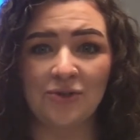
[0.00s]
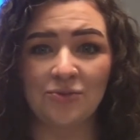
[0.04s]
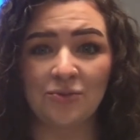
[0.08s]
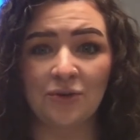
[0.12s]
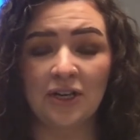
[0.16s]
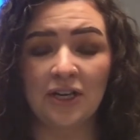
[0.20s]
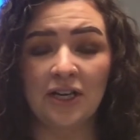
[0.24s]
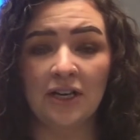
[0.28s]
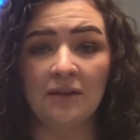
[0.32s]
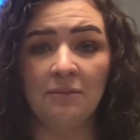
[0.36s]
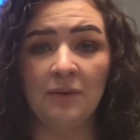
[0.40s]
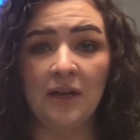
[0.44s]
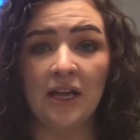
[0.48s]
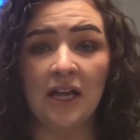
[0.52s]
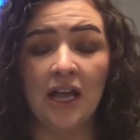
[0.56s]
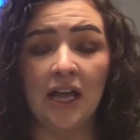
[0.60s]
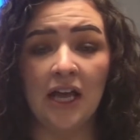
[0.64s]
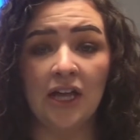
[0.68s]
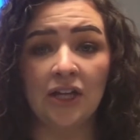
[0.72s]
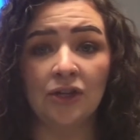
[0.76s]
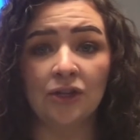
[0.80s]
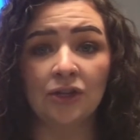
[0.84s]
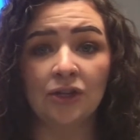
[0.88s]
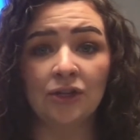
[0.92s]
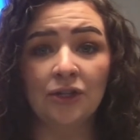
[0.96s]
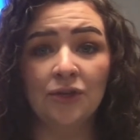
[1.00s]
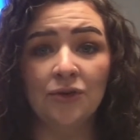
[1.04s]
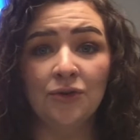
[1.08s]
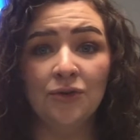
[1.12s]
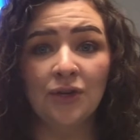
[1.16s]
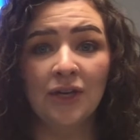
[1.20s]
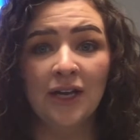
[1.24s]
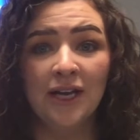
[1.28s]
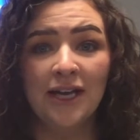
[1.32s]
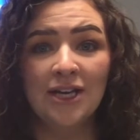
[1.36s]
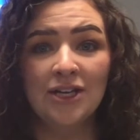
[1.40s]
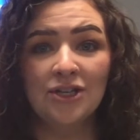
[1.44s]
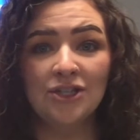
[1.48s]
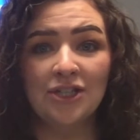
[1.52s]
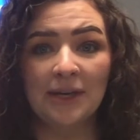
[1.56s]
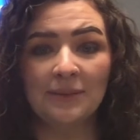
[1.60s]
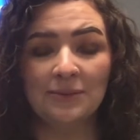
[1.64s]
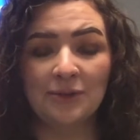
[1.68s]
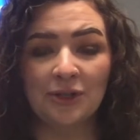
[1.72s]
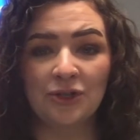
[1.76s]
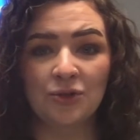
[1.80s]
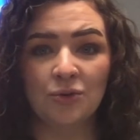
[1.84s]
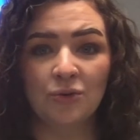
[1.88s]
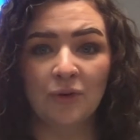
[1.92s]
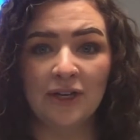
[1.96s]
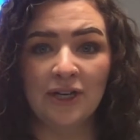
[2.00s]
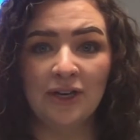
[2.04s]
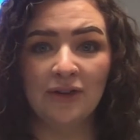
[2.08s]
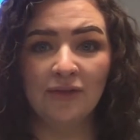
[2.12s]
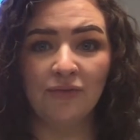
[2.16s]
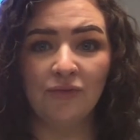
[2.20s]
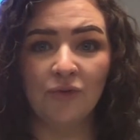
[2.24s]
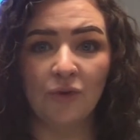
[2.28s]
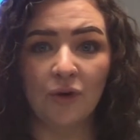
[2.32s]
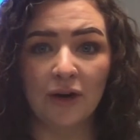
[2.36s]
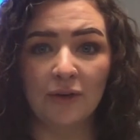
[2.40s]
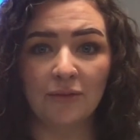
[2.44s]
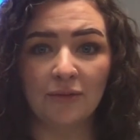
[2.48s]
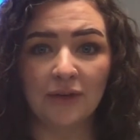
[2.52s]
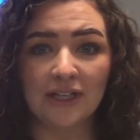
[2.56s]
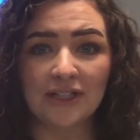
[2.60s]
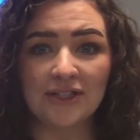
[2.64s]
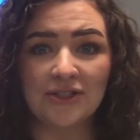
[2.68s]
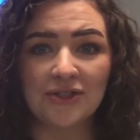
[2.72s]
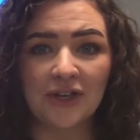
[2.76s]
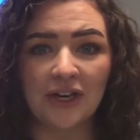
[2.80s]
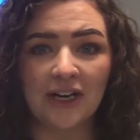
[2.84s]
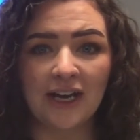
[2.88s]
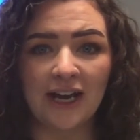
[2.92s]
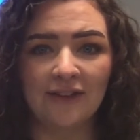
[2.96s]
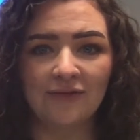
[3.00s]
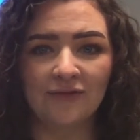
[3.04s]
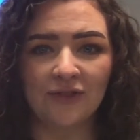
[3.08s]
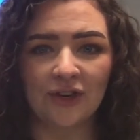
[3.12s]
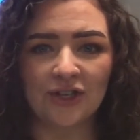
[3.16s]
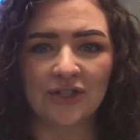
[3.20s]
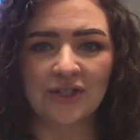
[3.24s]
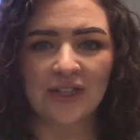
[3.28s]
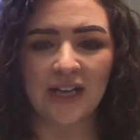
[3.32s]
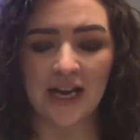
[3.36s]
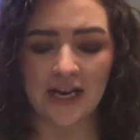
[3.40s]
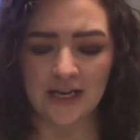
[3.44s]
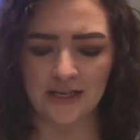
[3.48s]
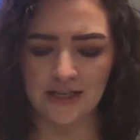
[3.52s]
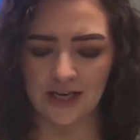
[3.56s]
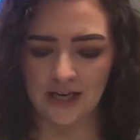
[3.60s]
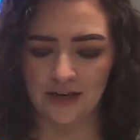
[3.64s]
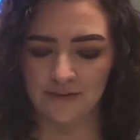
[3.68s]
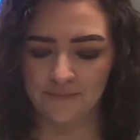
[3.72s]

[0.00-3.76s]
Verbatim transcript: We're going to be in Luke chapter 24, and we're going to start at verse 18.